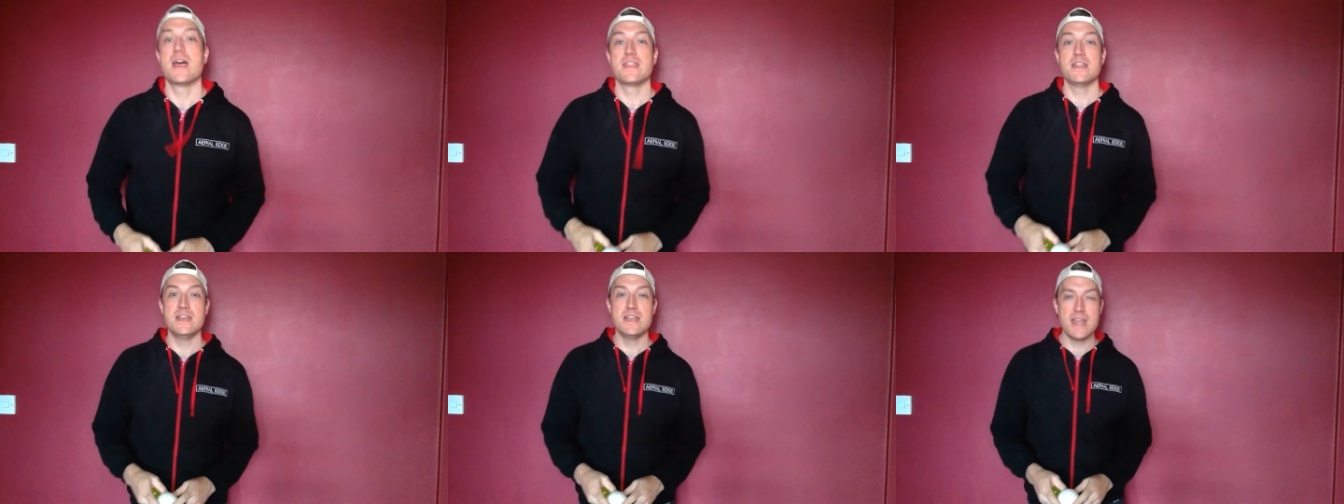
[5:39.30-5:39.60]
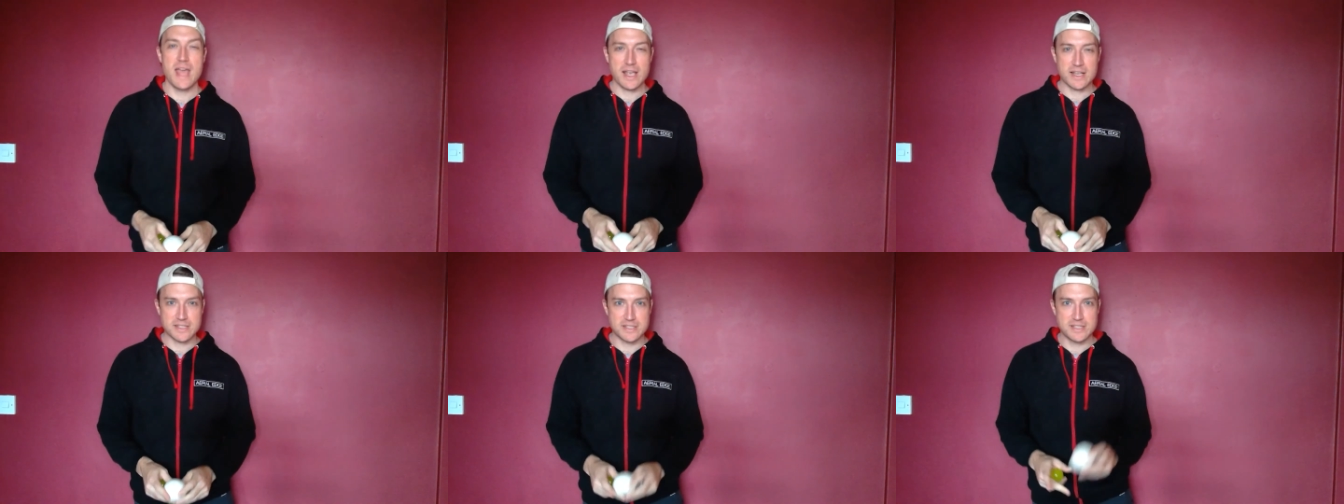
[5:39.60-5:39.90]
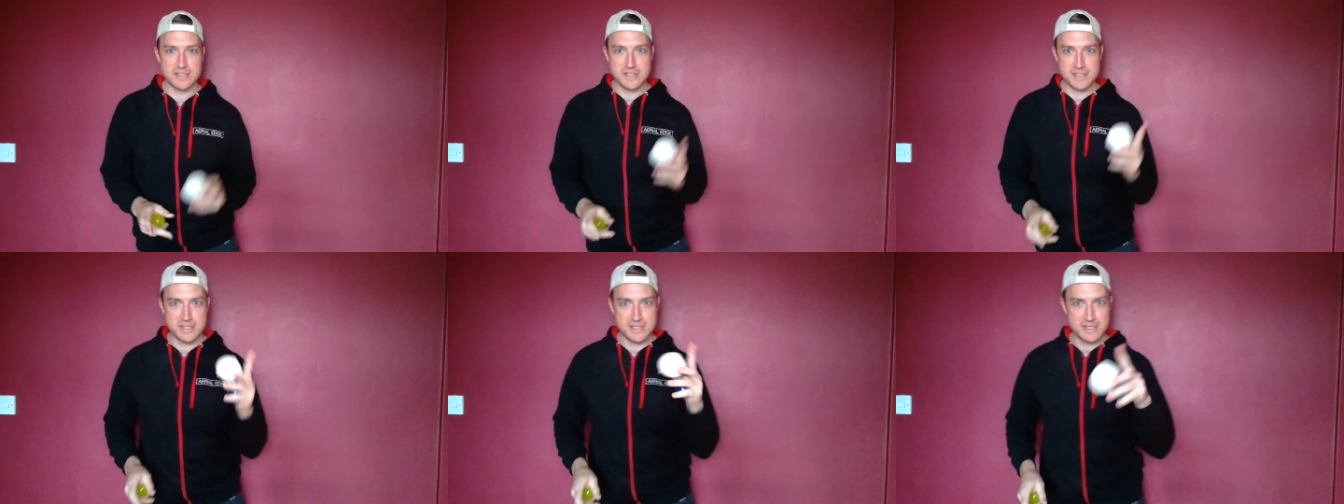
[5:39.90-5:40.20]
the next
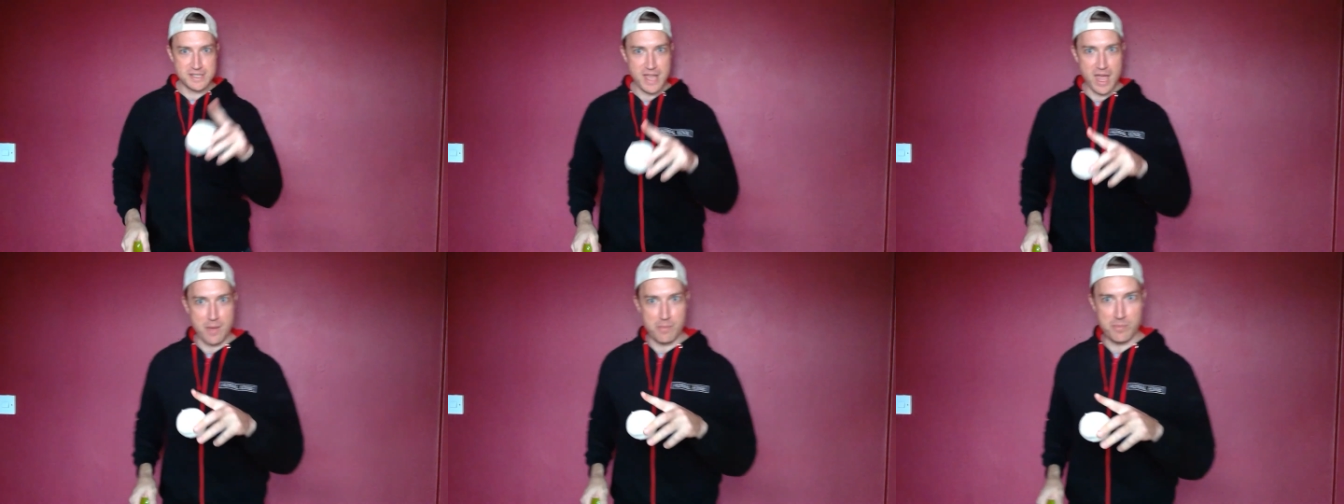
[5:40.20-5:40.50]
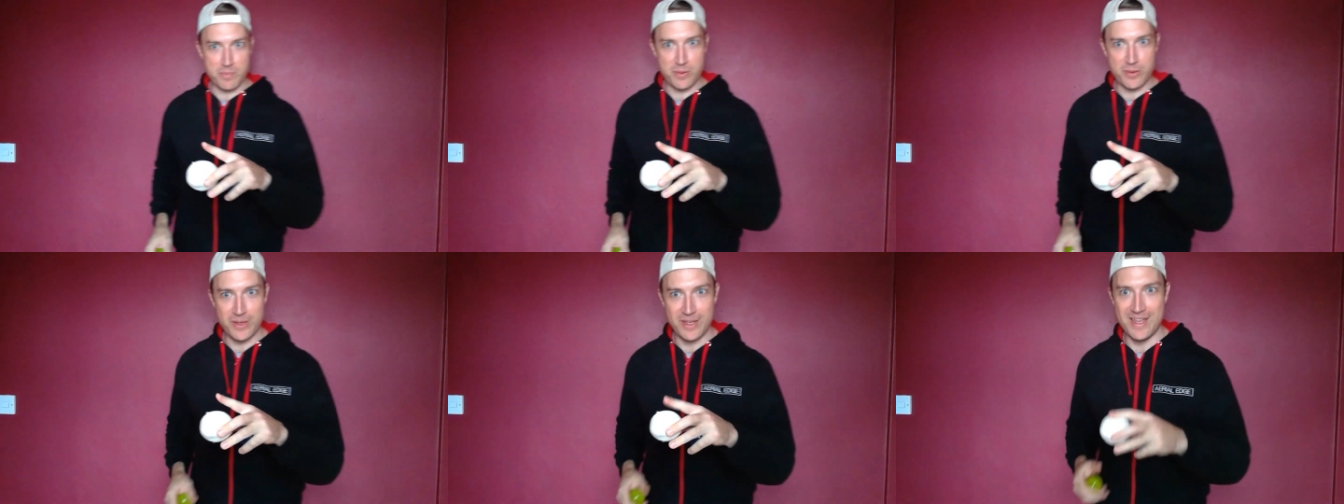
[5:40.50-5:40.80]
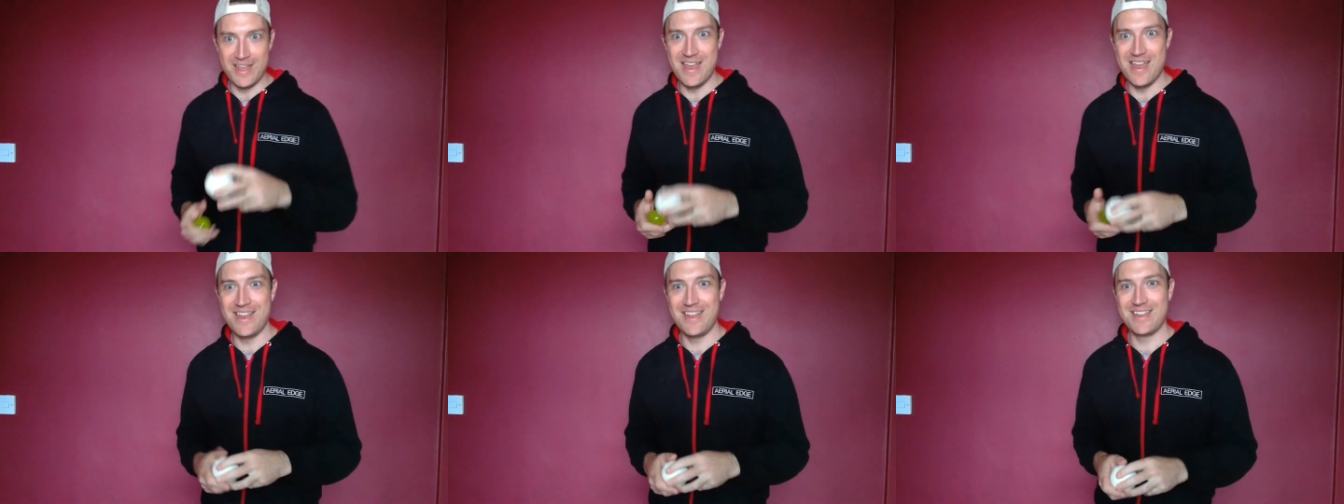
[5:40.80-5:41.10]
step,
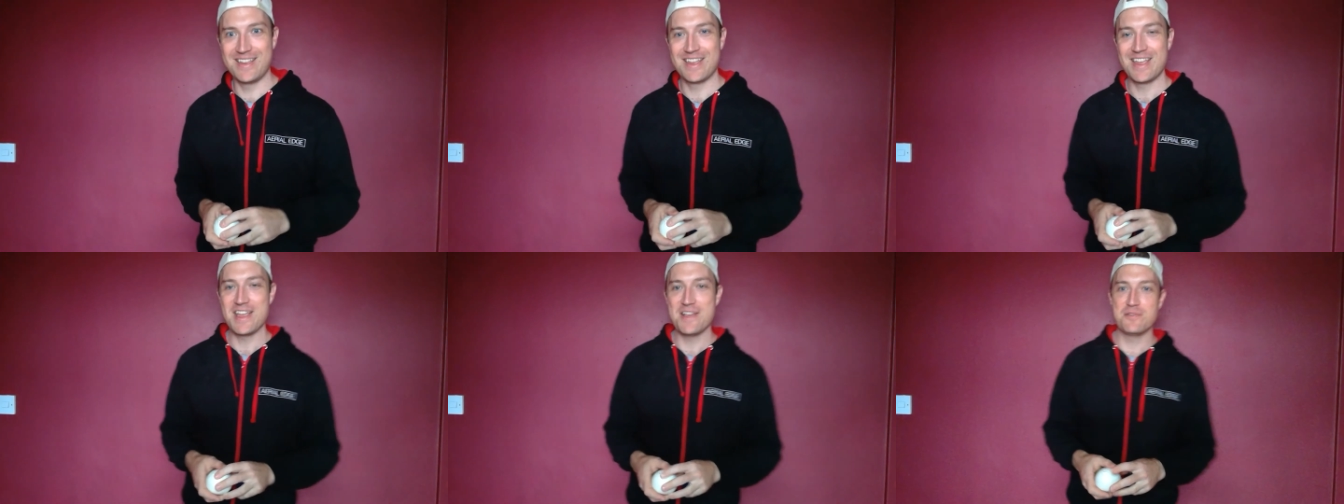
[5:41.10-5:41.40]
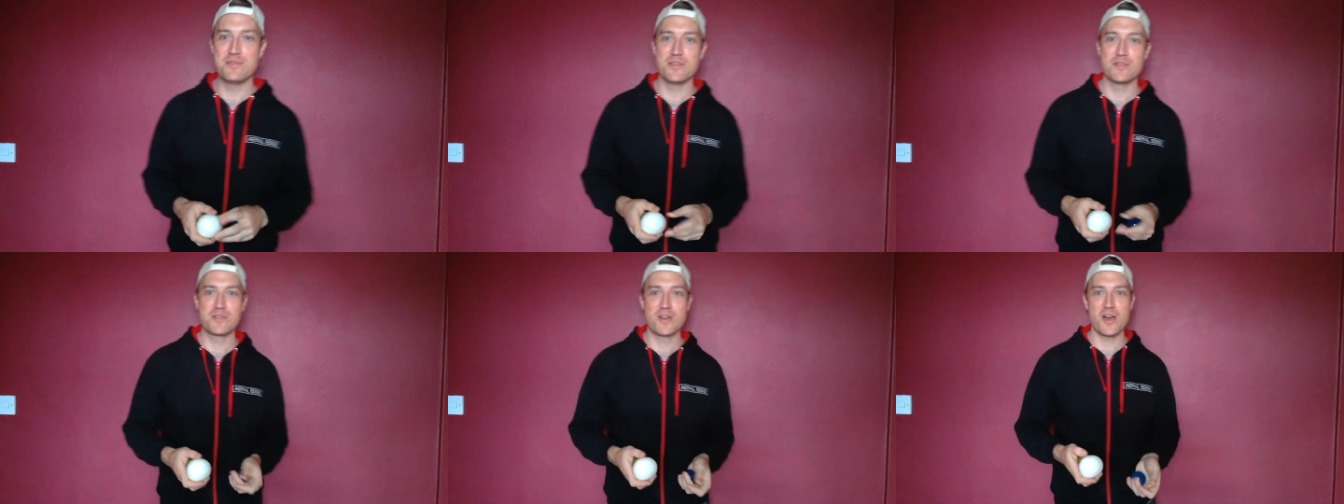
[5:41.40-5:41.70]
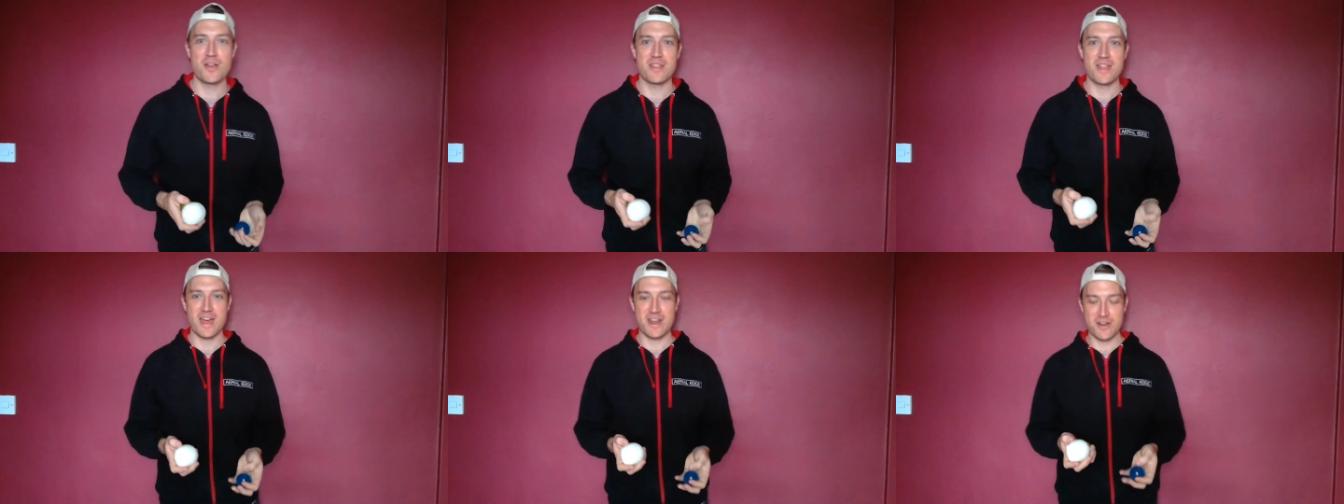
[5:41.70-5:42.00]
if you've
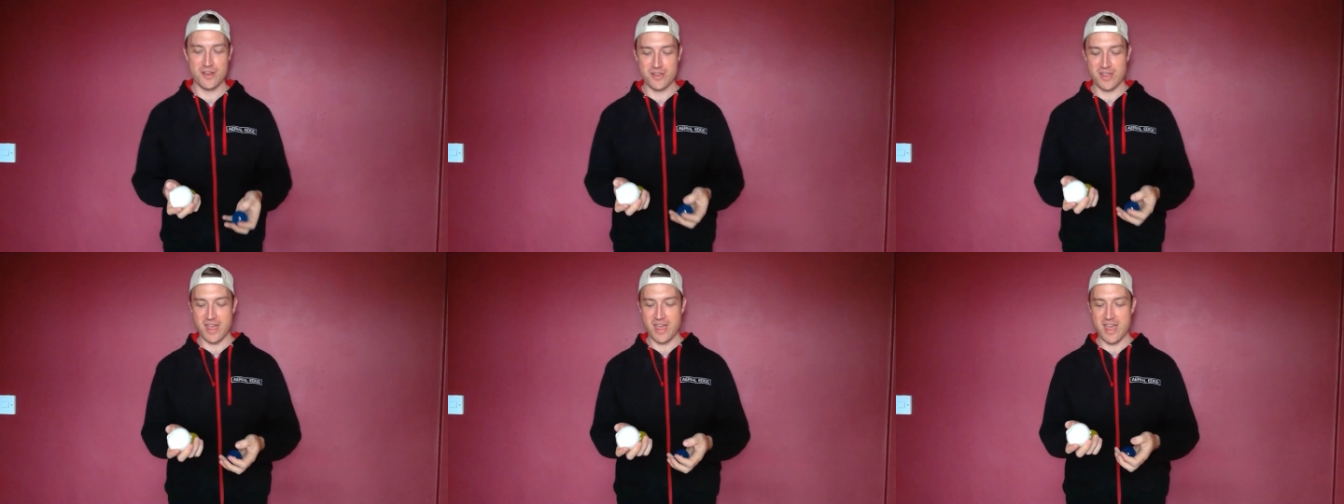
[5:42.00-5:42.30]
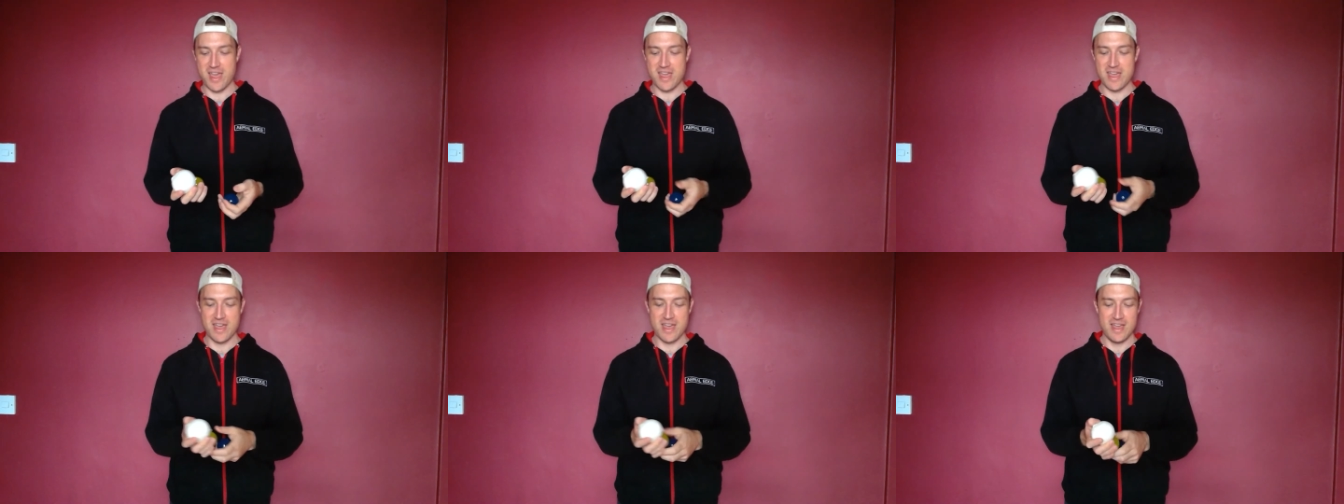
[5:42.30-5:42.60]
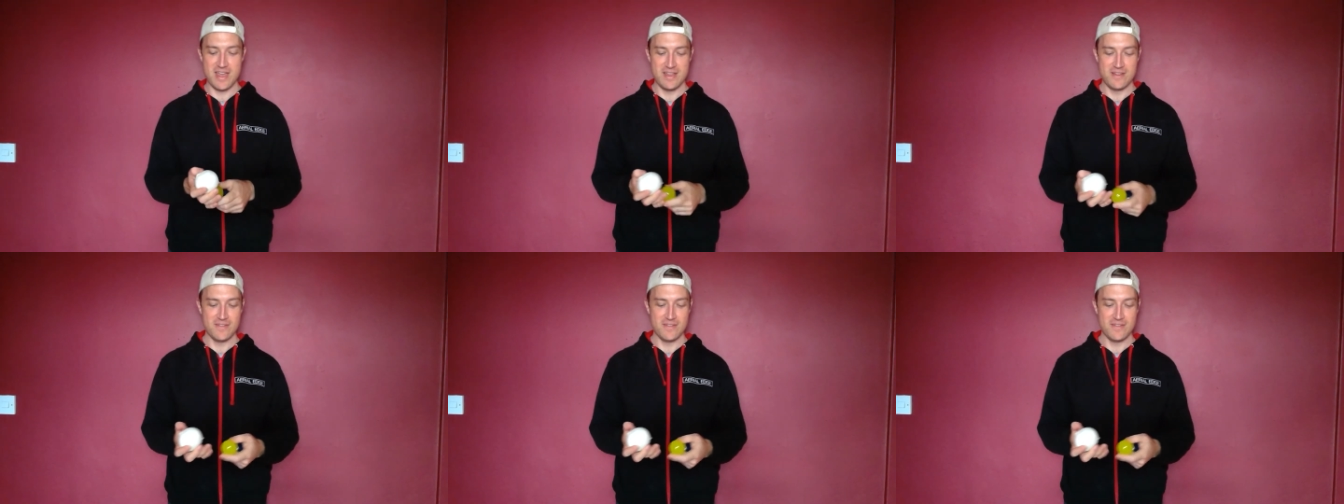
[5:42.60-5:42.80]
got that okay,